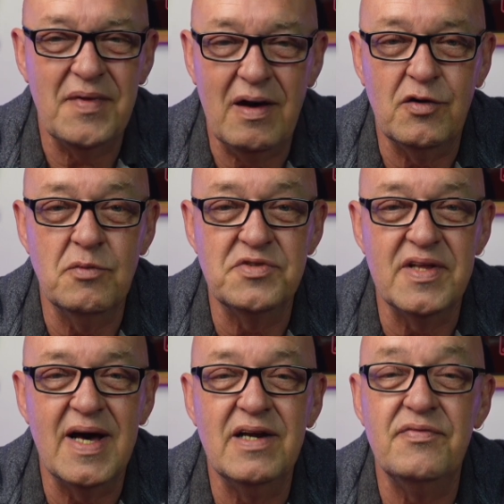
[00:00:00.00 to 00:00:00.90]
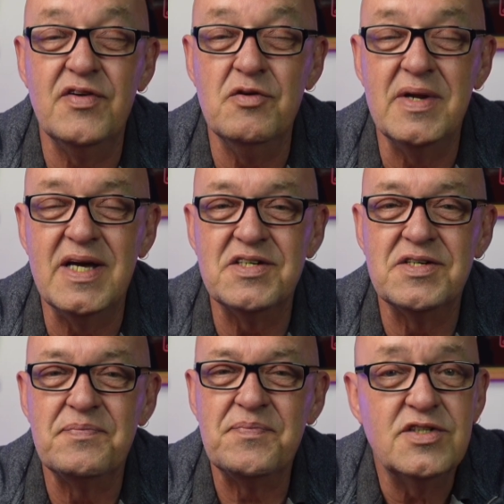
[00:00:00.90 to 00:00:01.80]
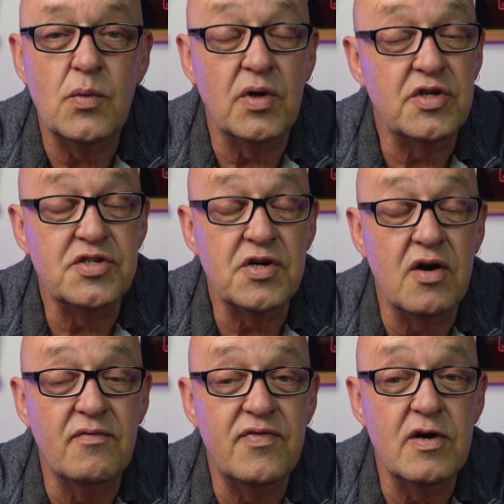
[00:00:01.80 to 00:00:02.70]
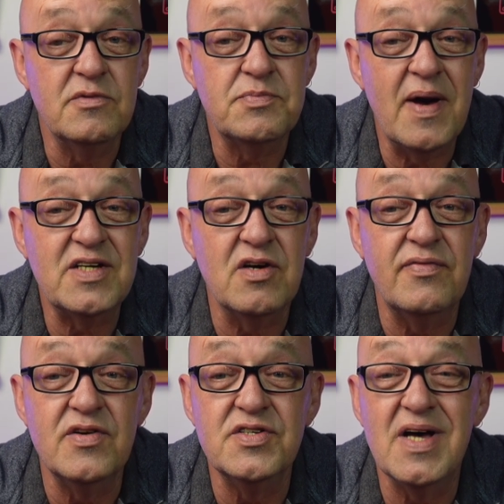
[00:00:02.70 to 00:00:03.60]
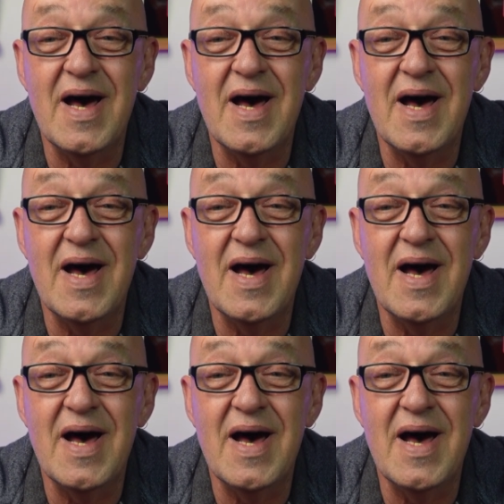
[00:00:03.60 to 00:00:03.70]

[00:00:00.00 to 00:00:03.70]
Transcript: I'll come to that in a few minutes. So what does the confirmed specs offer us